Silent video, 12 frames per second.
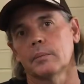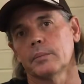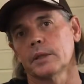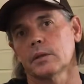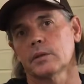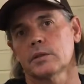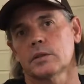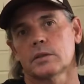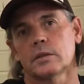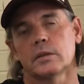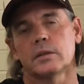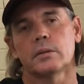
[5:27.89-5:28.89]
Because
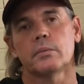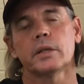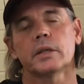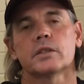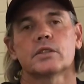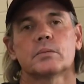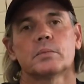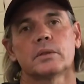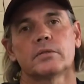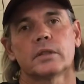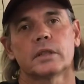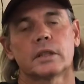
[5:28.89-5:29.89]
you really should be
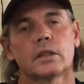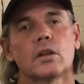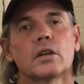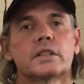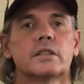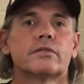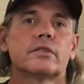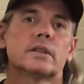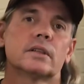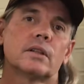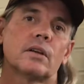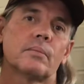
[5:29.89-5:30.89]
feeling a lot different,
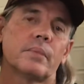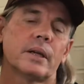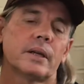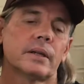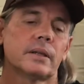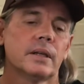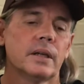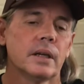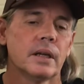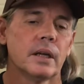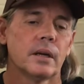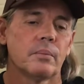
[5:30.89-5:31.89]
a lot better.
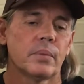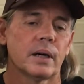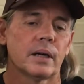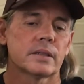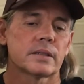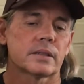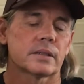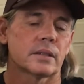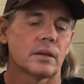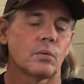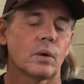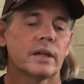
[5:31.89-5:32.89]
But
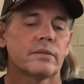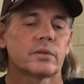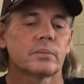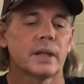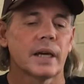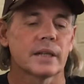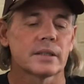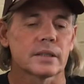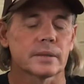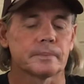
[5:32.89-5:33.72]
away from that,